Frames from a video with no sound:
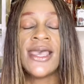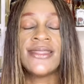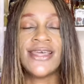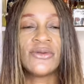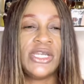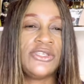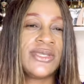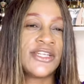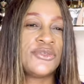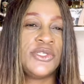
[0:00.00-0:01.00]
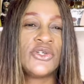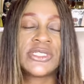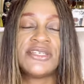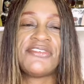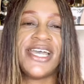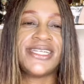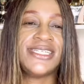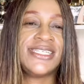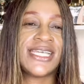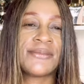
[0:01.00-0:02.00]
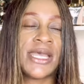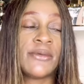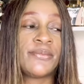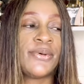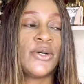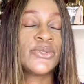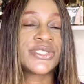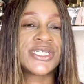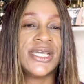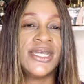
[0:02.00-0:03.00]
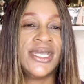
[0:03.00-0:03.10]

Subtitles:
That way you get to be notified anytime I post